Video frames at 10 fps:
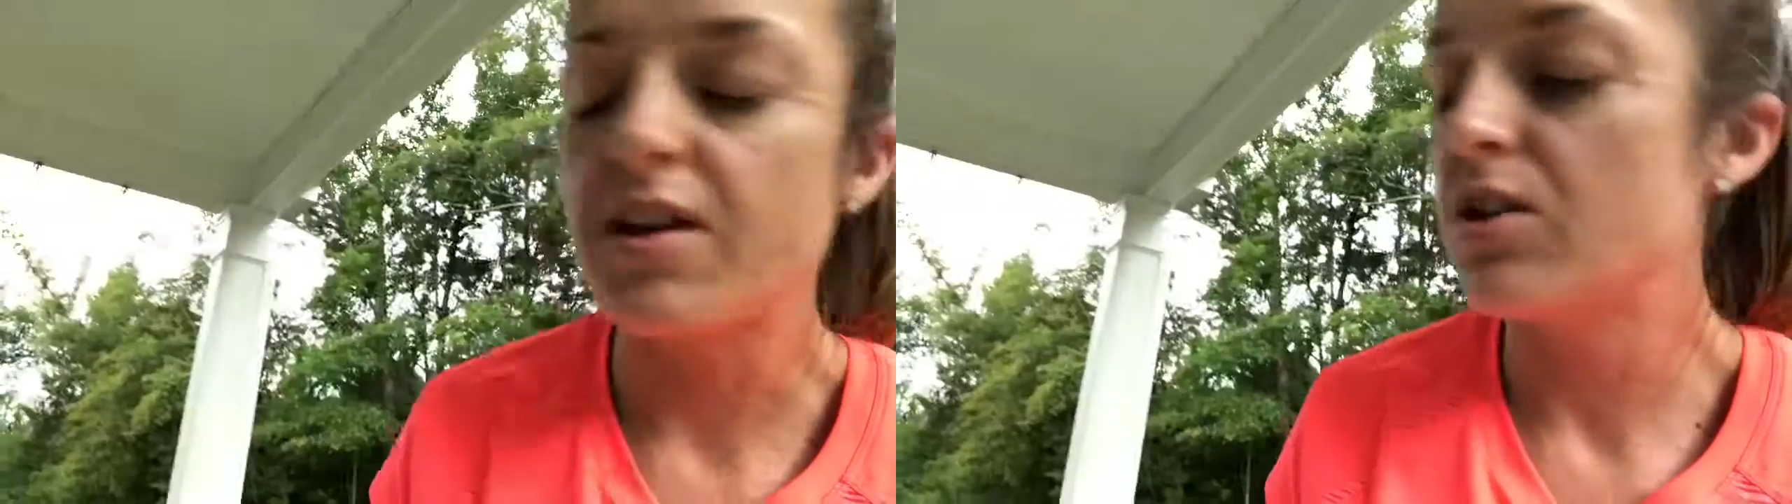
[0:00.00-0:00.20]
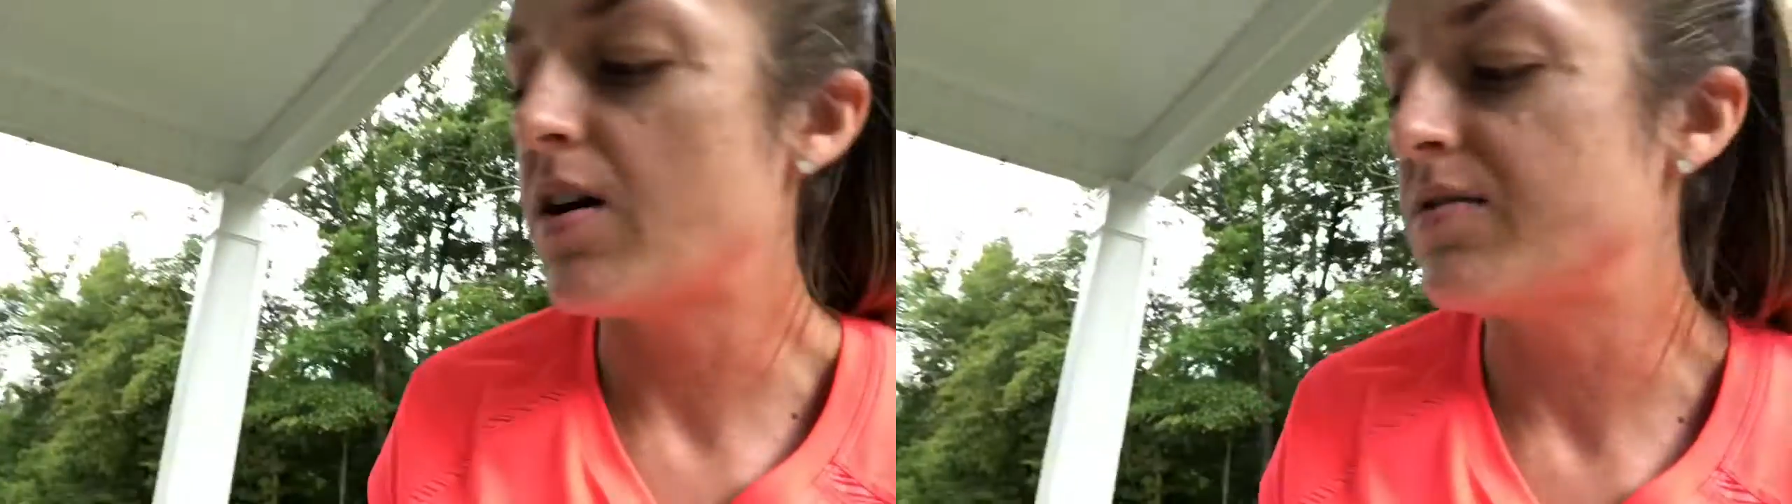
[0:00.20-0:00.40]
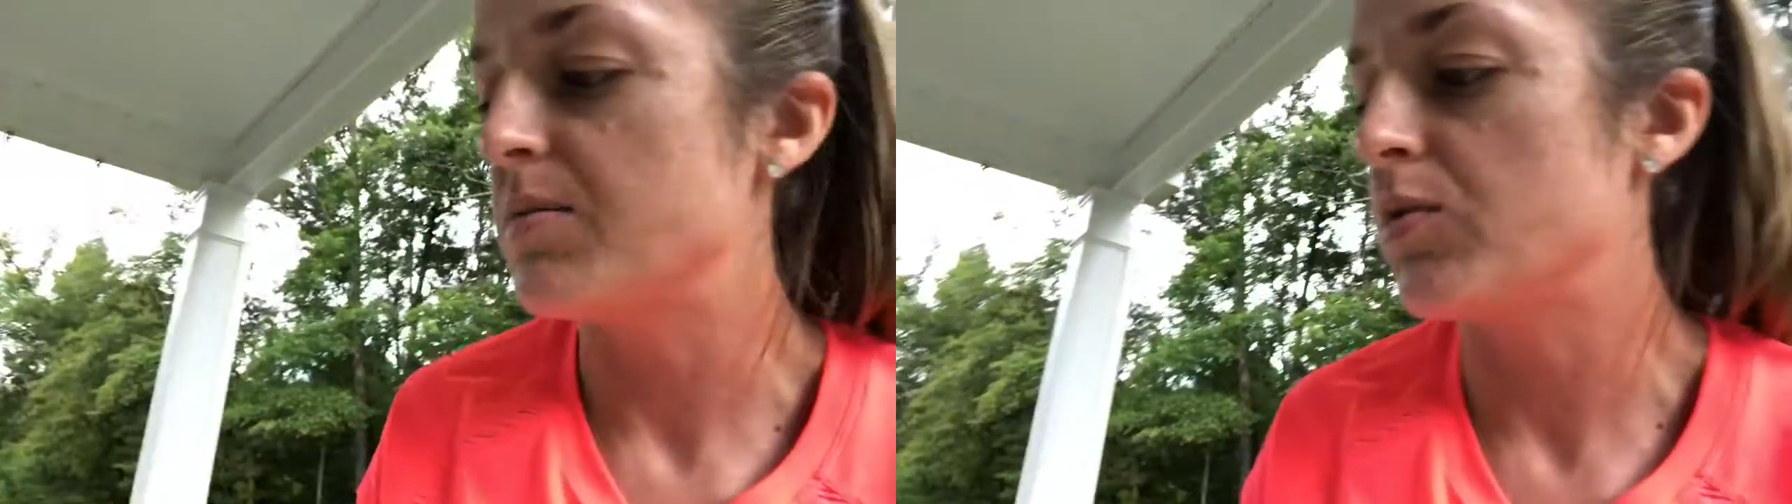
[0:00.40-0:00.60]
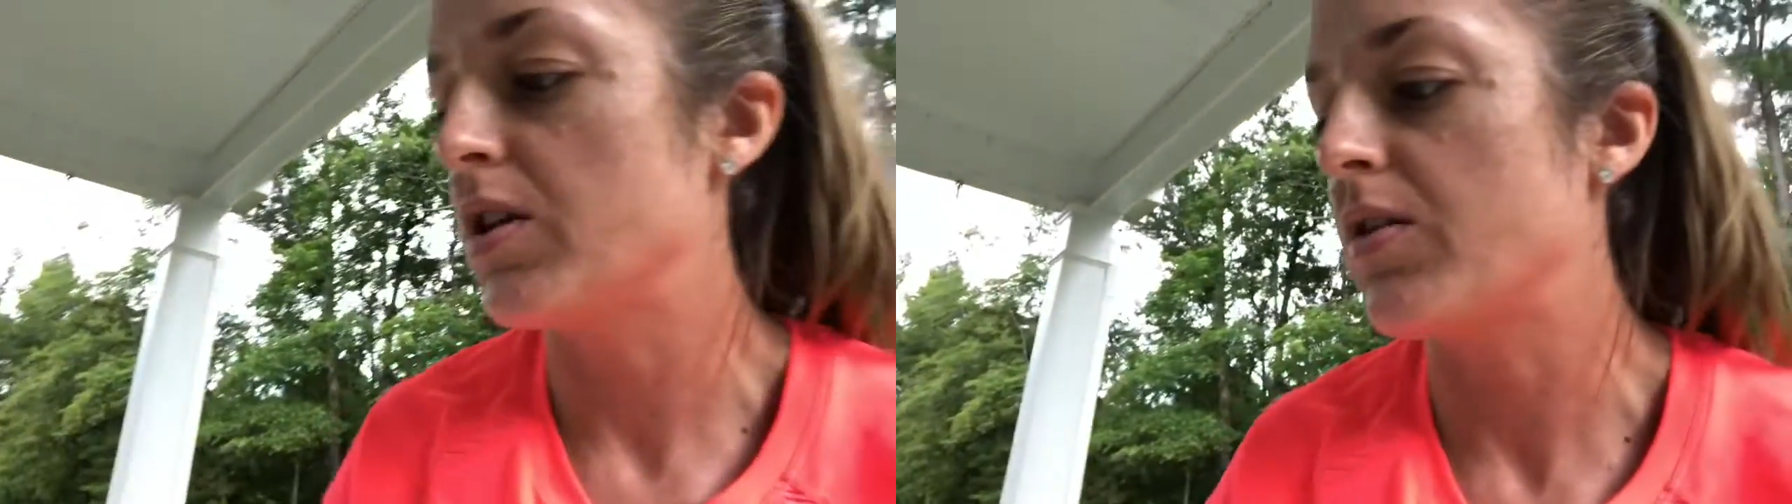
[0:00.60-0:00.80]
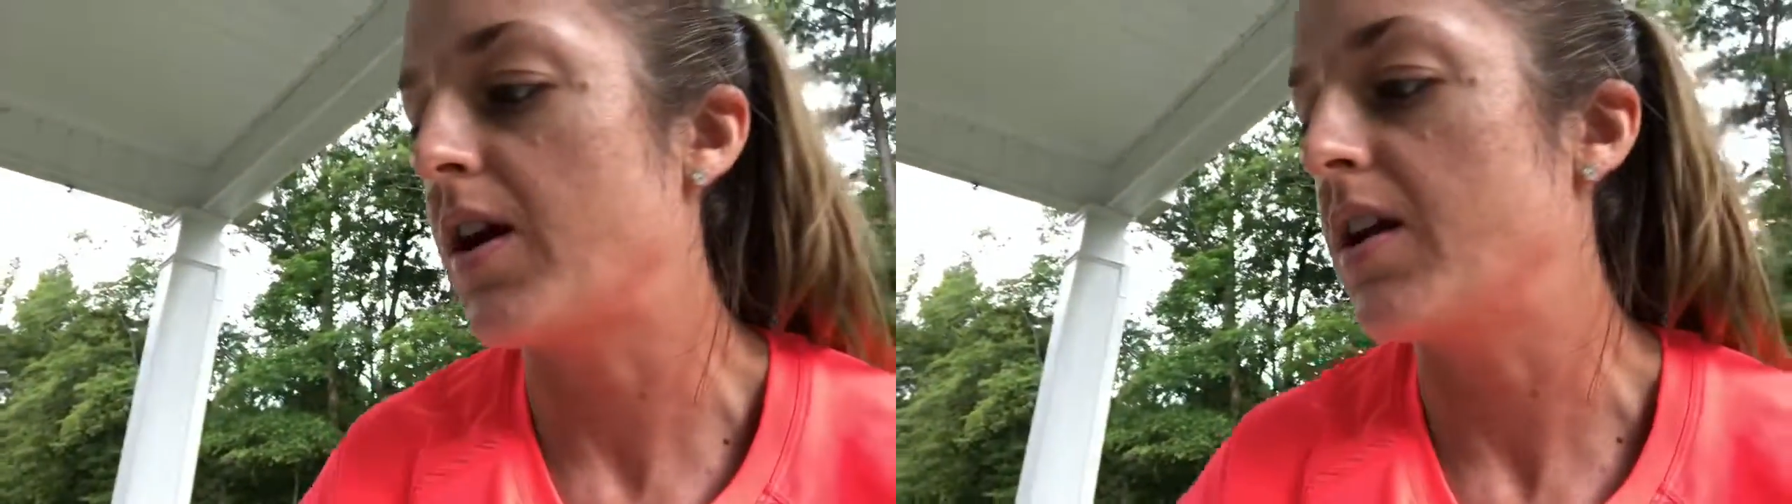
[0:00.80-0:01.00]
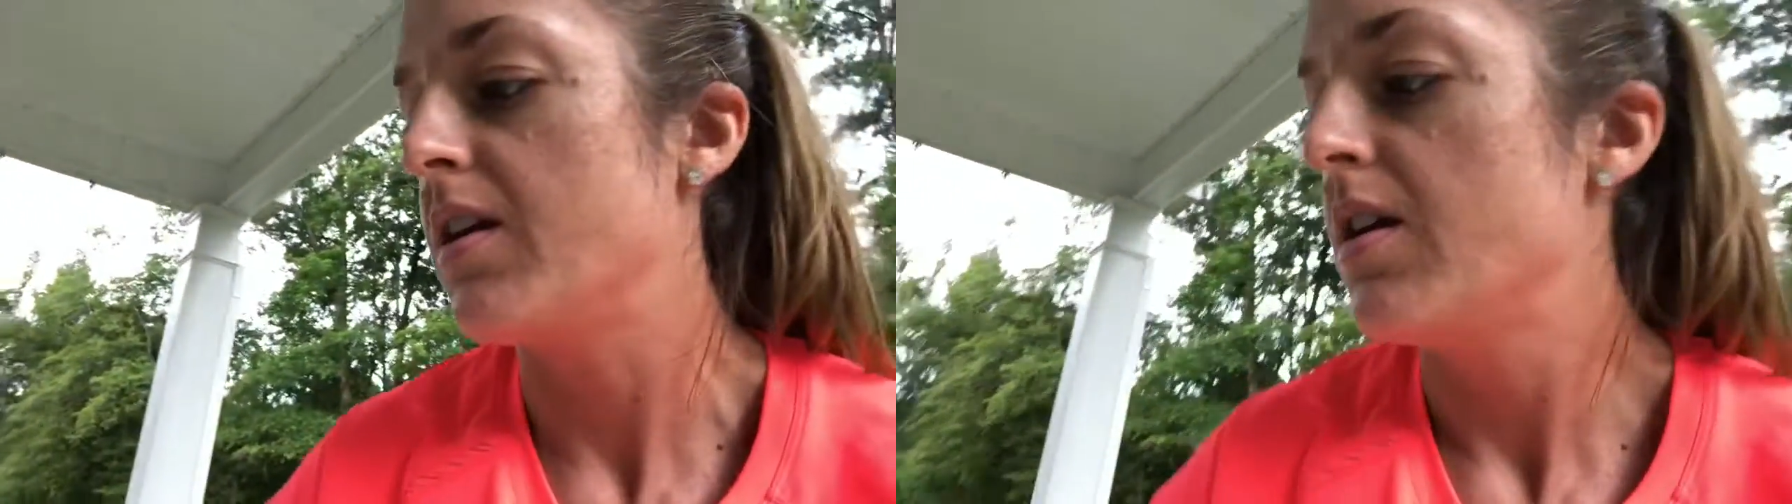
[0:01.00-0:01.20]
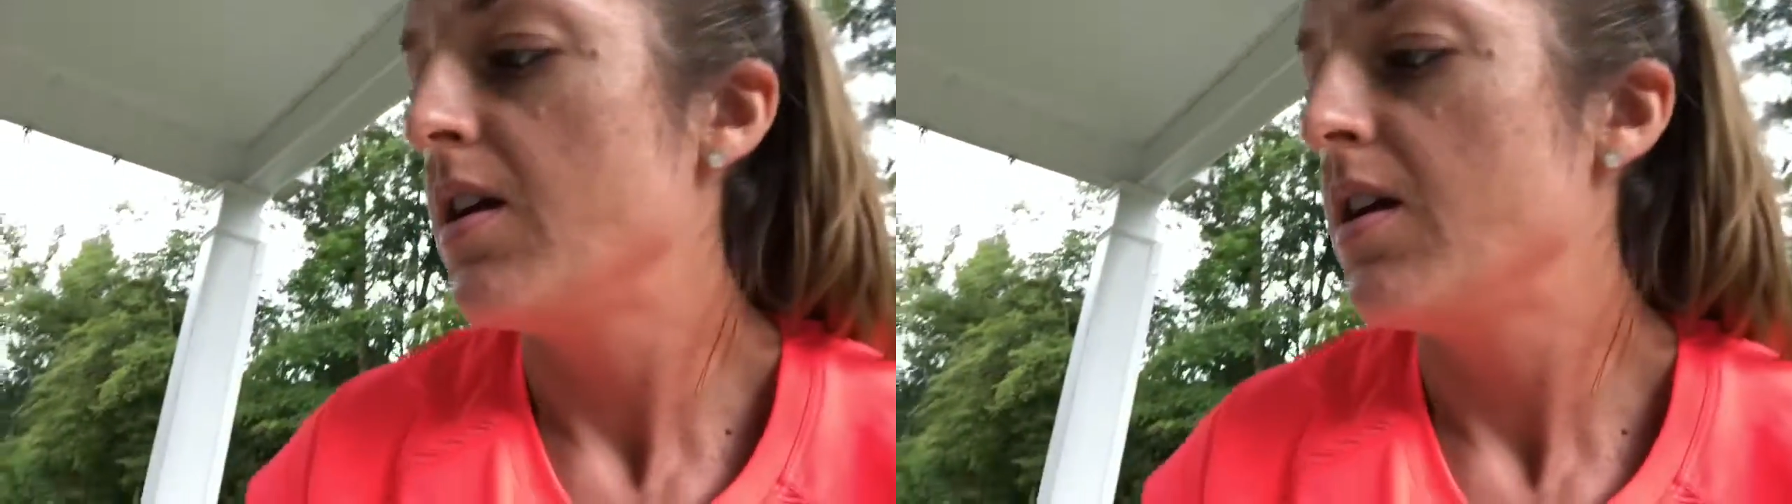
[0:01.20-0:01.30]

think you'll have some really great,